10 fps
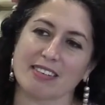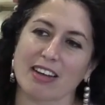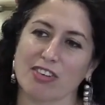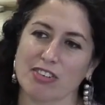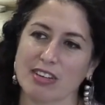
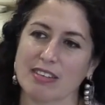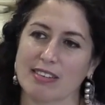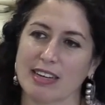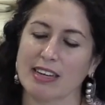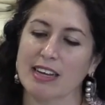
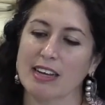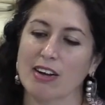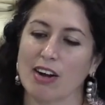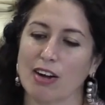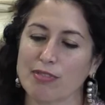discussions that
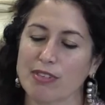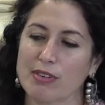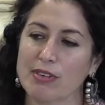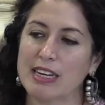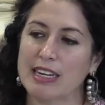of,
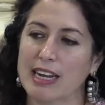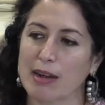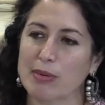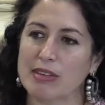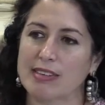really
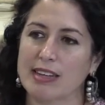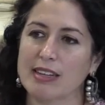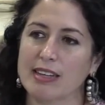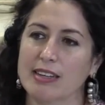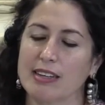I would say
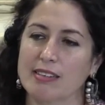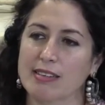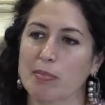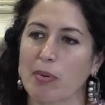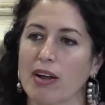that it's
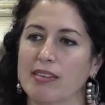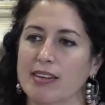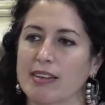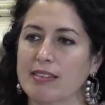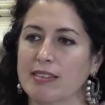the
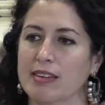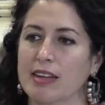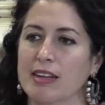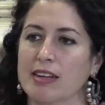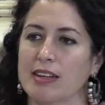process
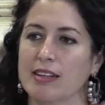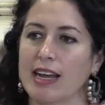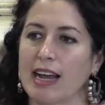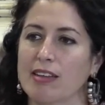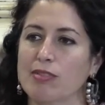
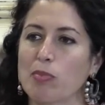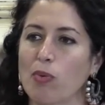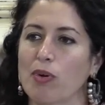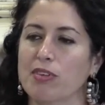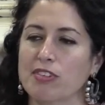that has
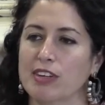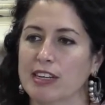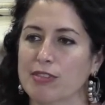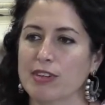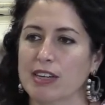more
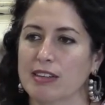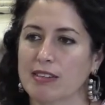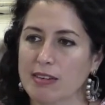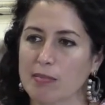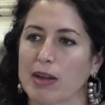
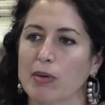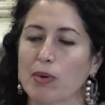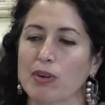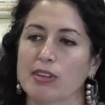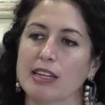significance in my
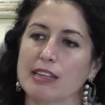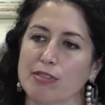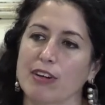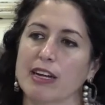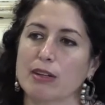world than
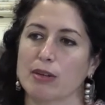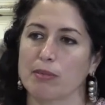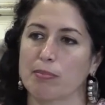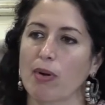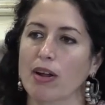the final
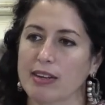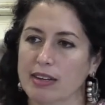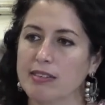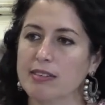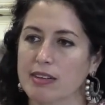
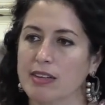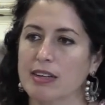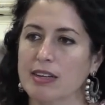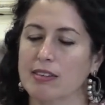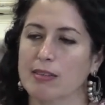product.
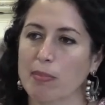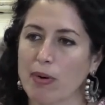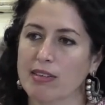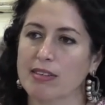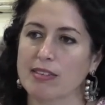It's the
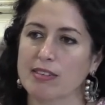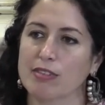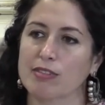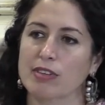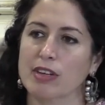process
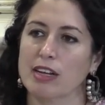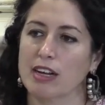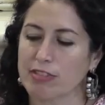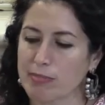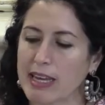of,
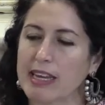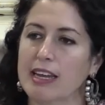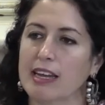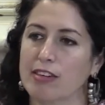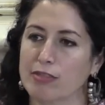of
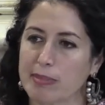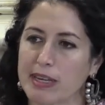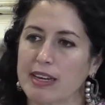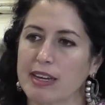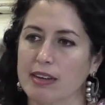making, of
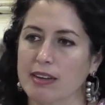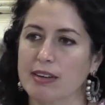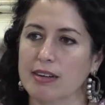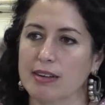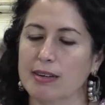being.
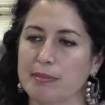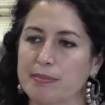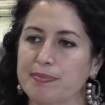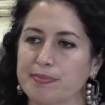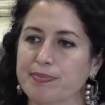
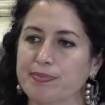Um,